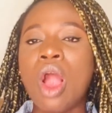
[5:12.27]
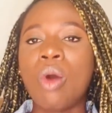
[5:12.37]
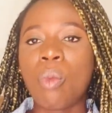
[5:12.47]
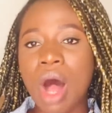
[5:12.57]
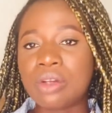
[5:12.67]

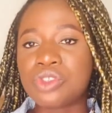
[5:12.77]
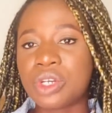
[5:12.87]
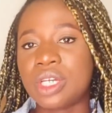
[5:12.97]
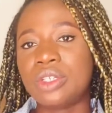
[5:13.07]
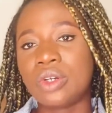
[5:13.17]
while
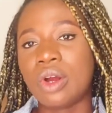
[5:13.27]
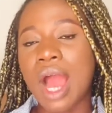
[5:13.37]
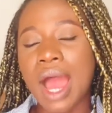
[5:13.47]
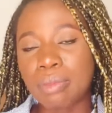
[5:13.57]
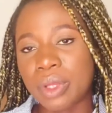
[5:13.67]
treating your
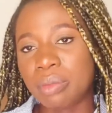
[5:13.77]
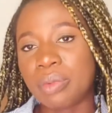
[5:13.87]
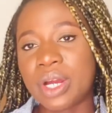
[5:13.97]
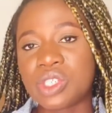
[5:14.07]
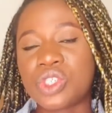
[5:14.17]
high blood
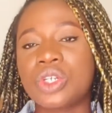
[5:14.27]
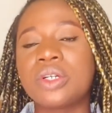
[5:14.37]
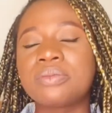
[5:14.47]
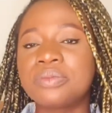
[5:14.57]
pressure